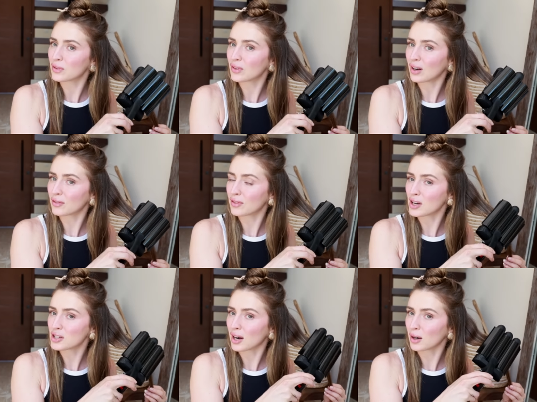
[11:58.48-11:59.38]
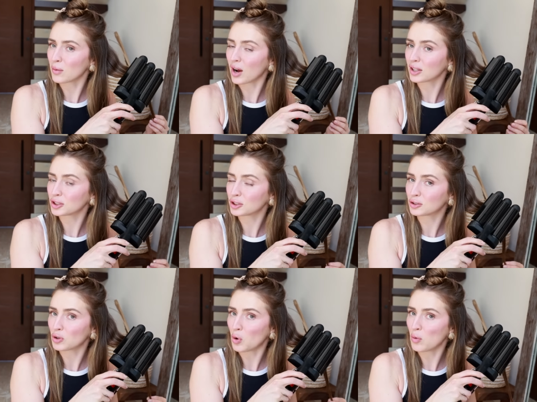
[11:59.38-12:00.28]
if we've got a fresh hair wash,
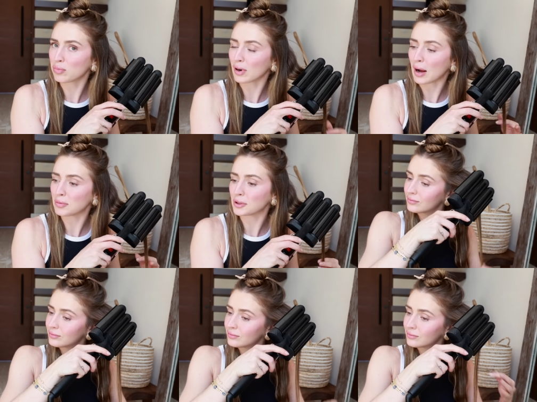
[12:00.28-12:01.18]
no problem.